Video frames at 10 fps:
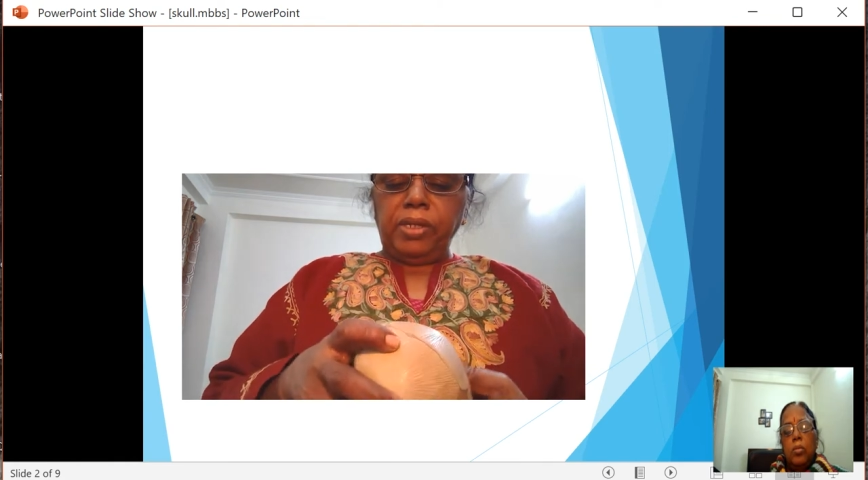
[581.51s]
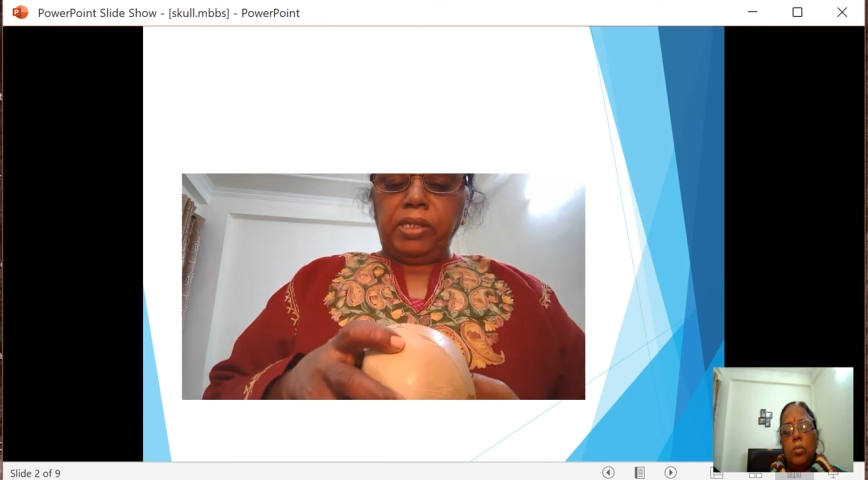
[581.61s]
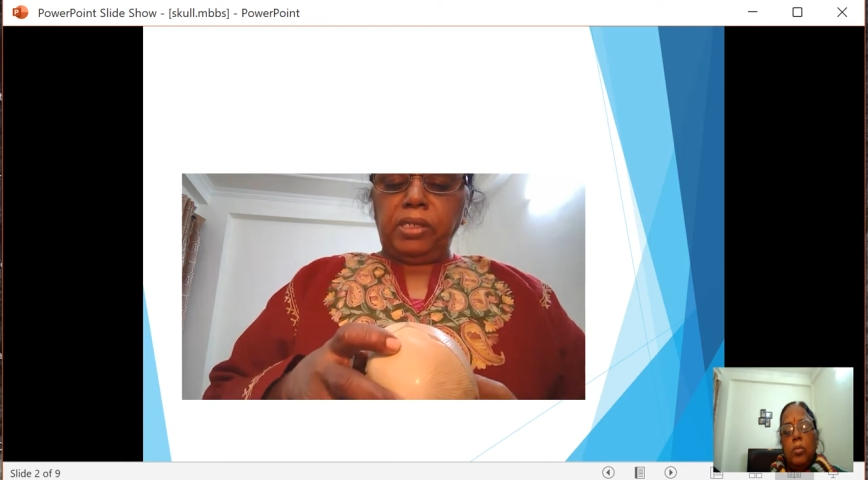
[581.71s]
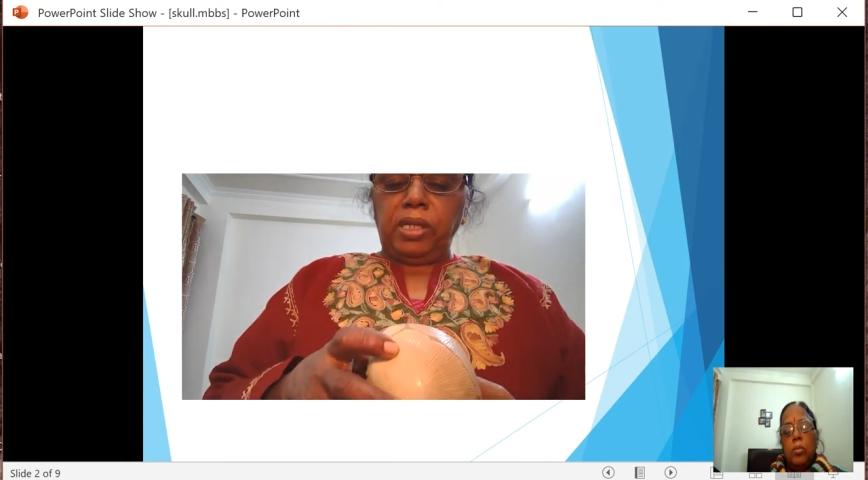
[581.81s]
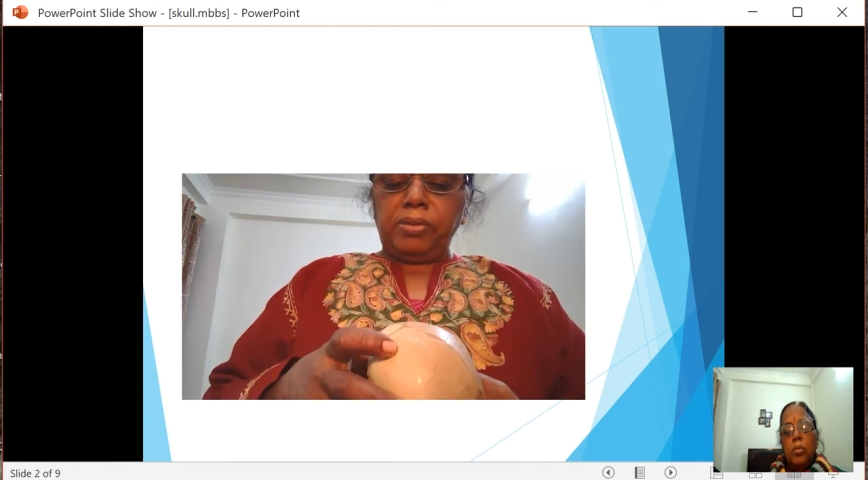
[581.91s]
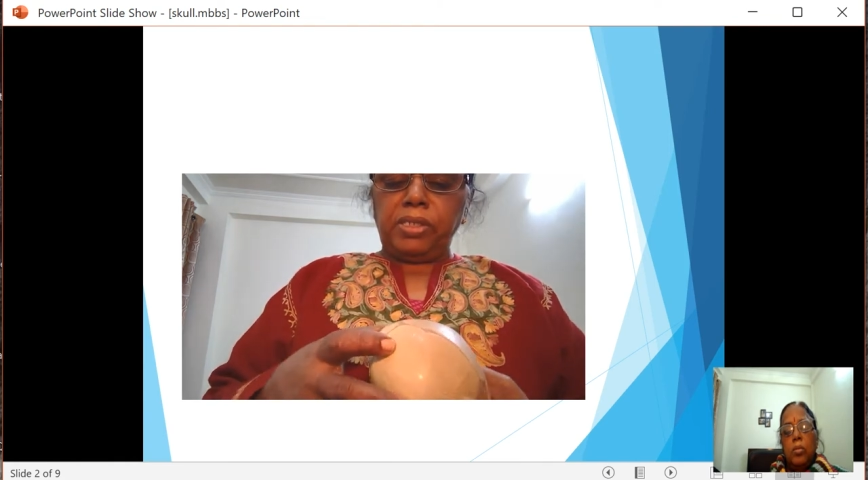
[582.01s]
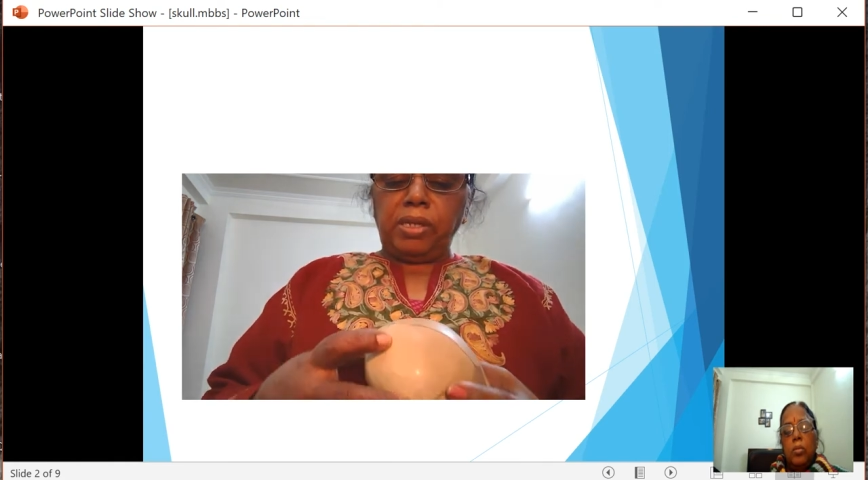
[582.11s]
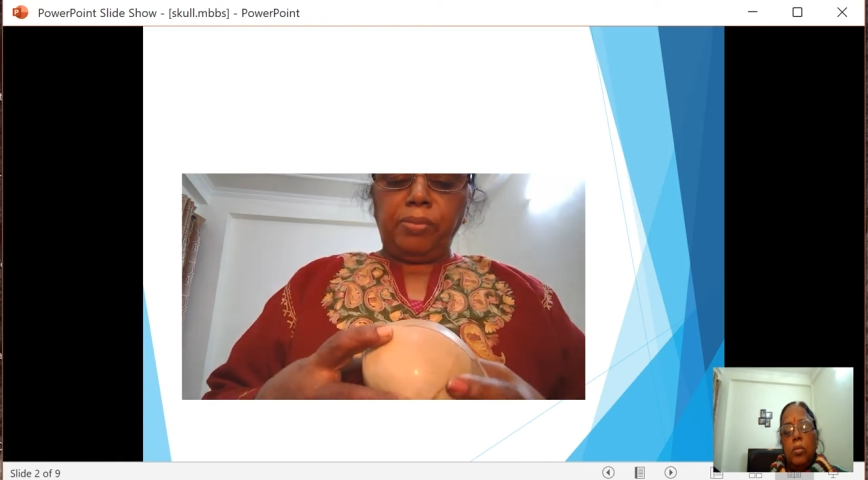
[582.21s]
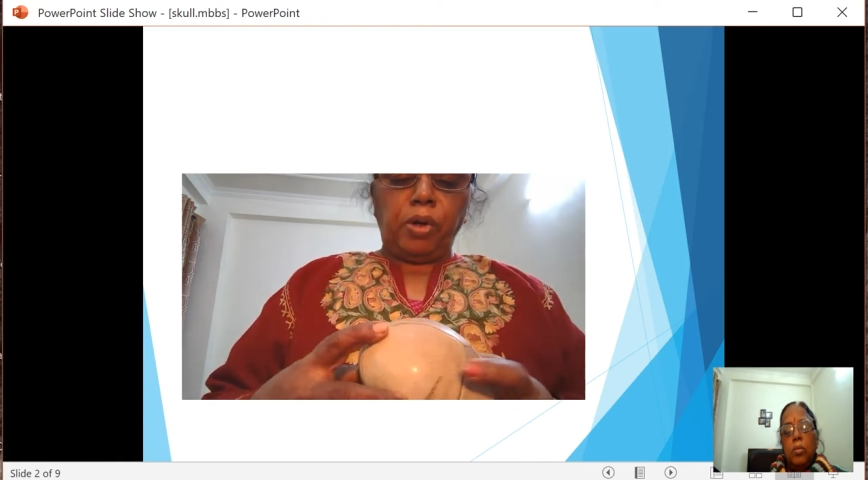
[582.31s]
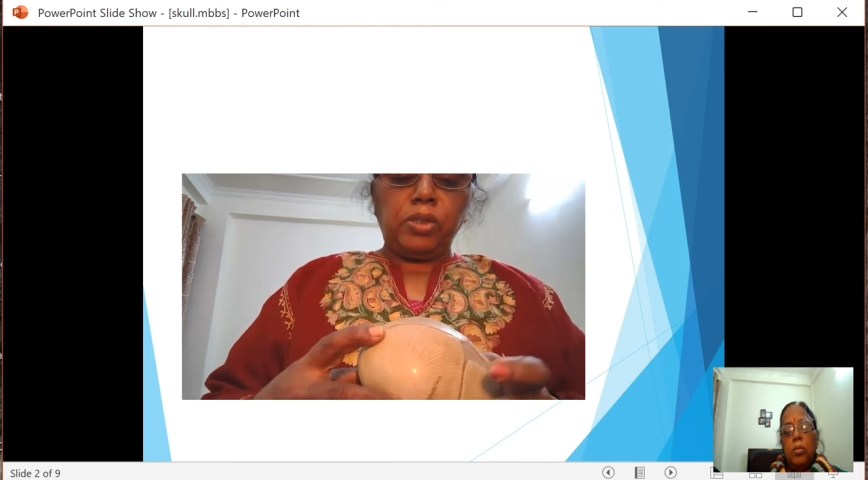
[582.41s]
the
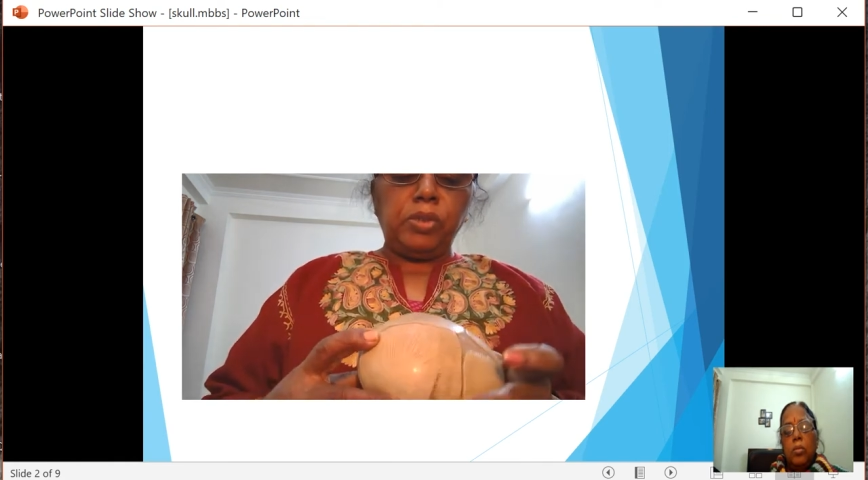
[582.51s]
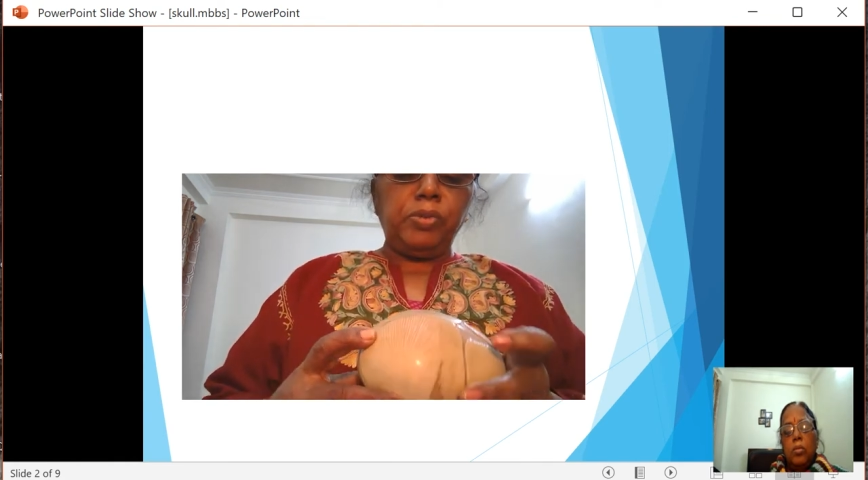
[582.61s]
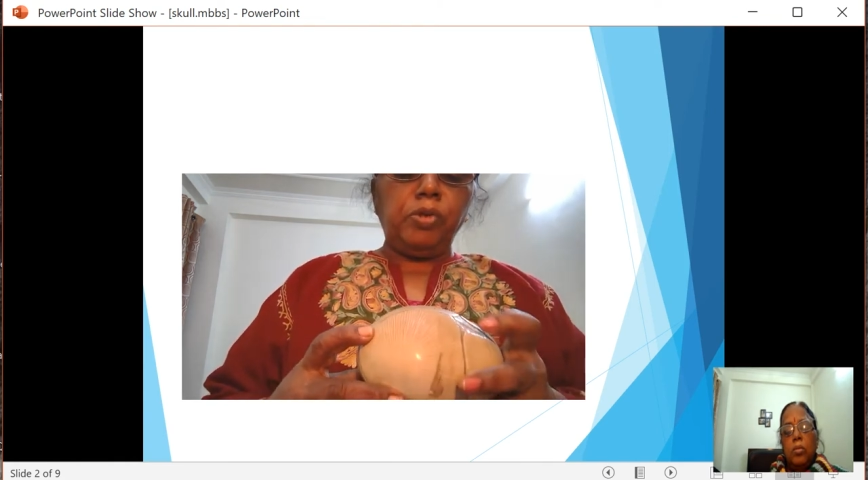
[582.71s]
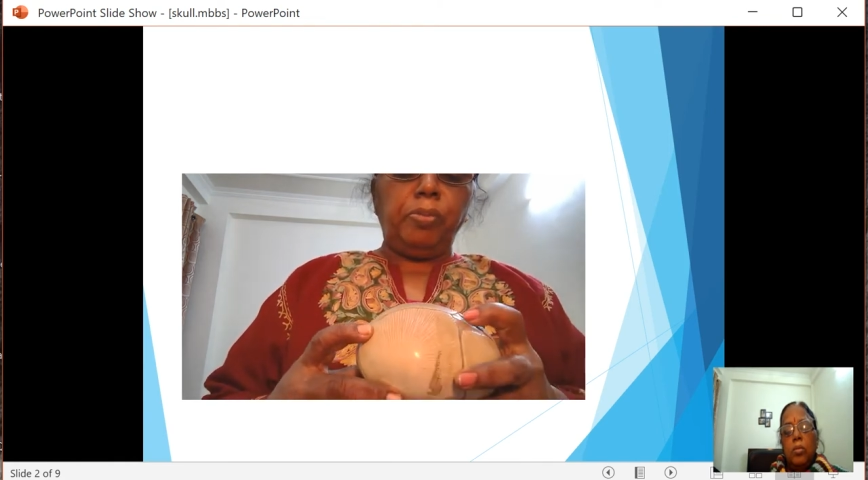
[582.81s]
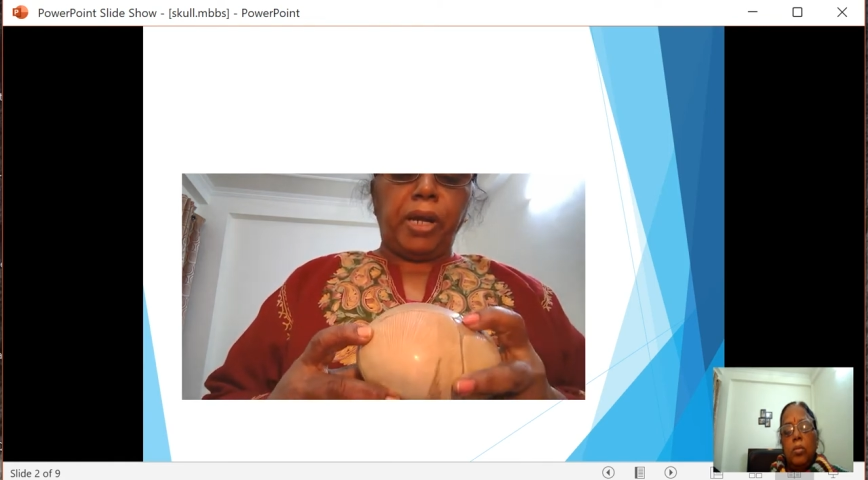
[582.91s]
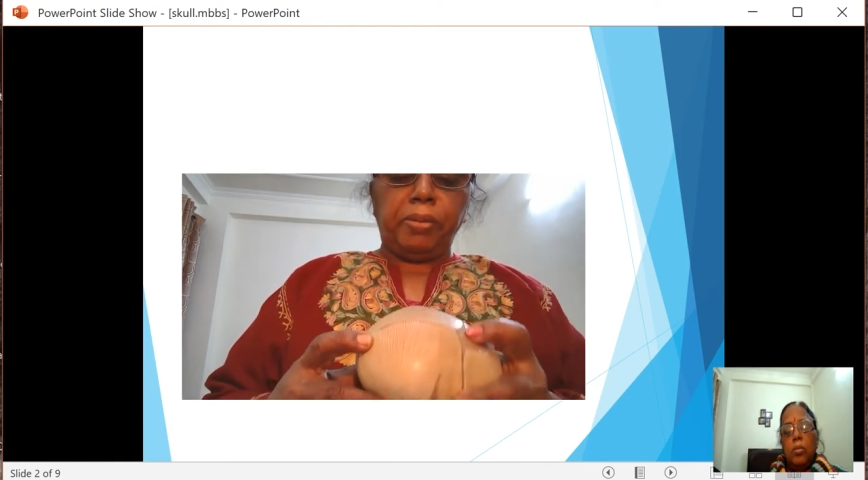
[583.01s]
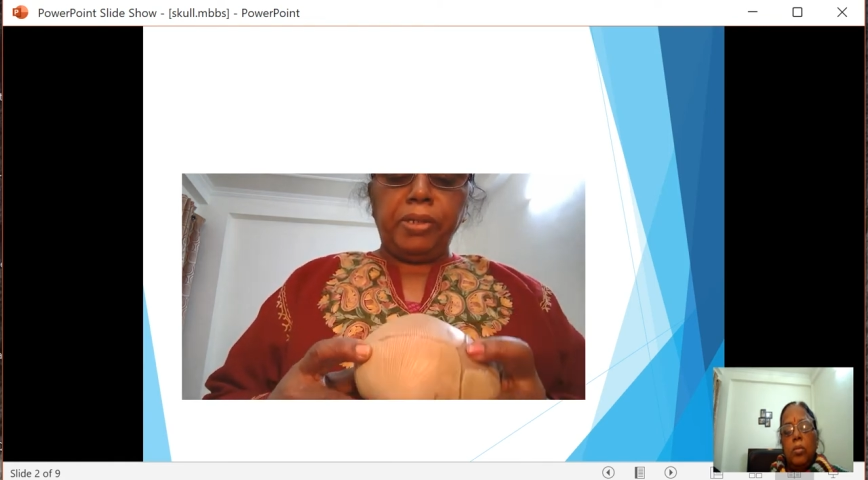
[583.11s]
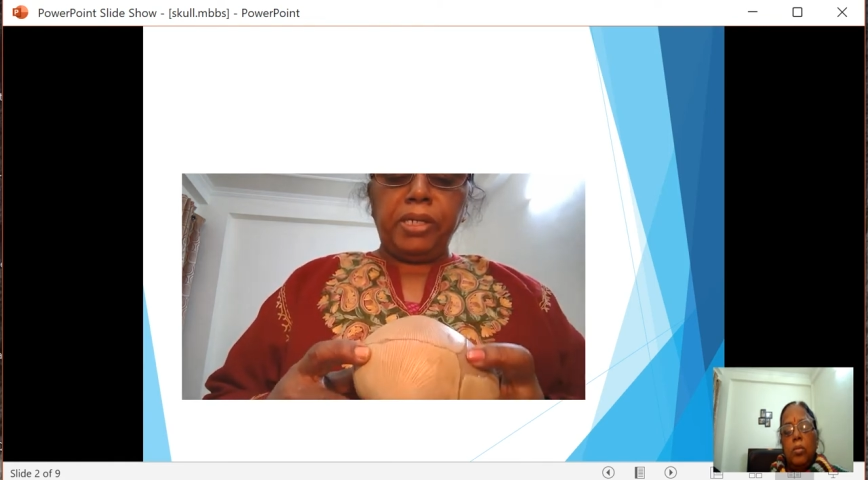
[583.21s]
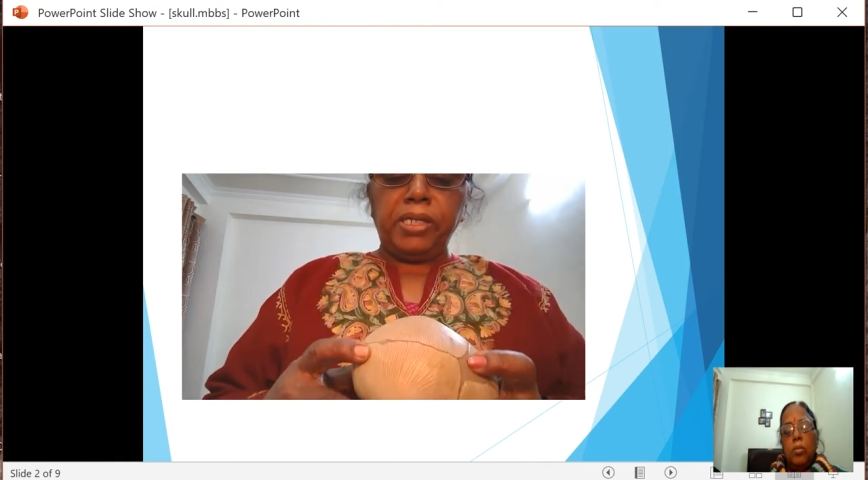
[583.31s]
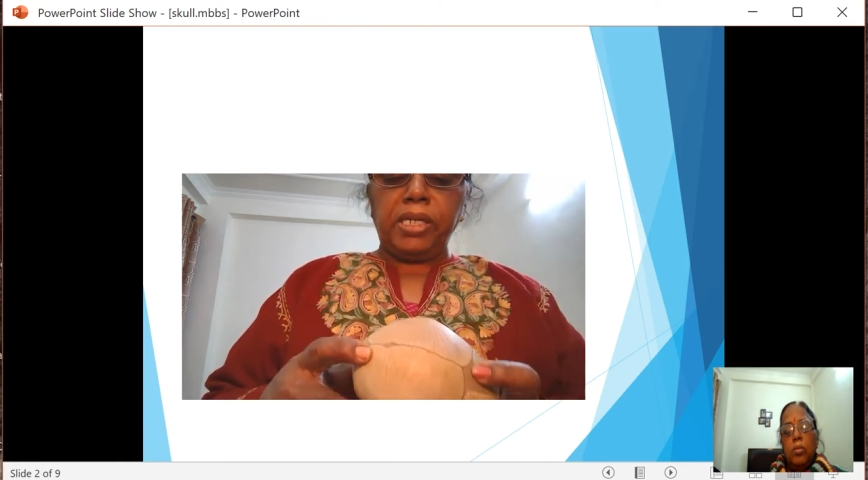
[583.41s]
suboccipitobrachmatic